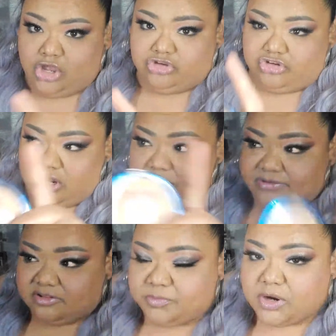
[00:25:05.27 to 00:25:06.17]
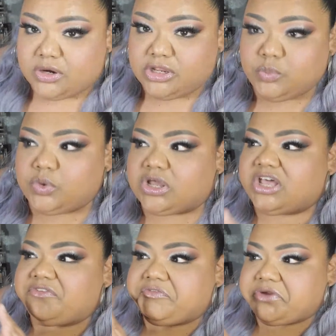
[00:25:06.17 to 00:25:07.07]
Charlotte Tilbury will
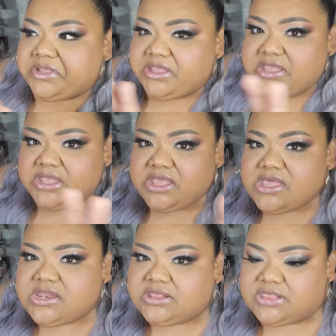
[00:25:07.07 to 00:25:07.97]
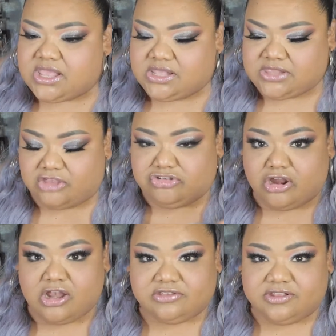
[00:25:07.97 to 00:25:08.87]
cover anything. That
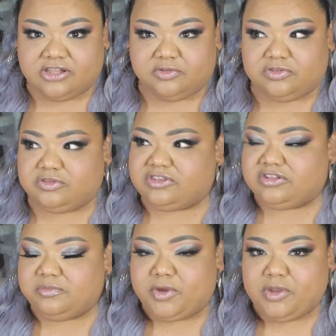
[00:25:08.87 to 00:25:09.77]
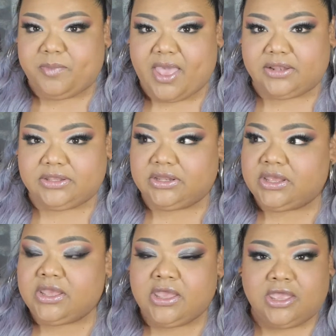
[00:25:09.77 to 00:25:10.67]
Charlotte Tilbury palette
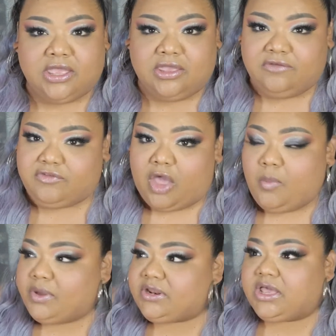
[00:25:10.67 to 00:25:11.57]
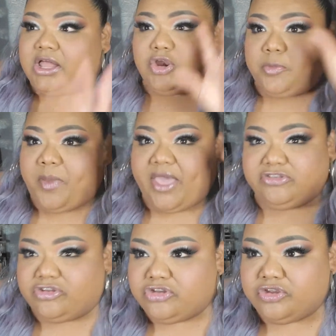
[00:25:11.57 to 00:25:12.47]
if y'all want to color a
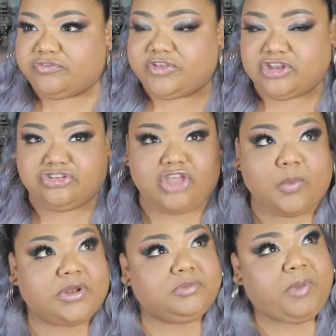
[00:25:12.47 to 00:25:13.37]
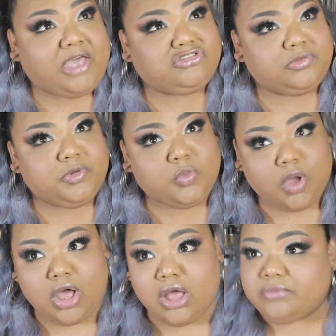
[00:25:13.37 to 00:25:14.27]
patch on finish, y'all want to patch up your
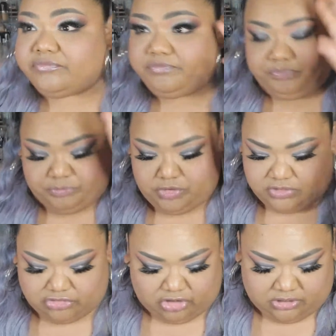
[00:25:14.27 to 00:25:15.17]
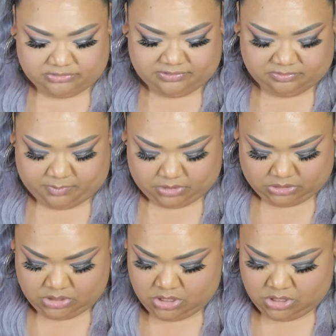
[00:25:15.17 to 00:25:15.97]
wall, use that Charlotte Tilbury.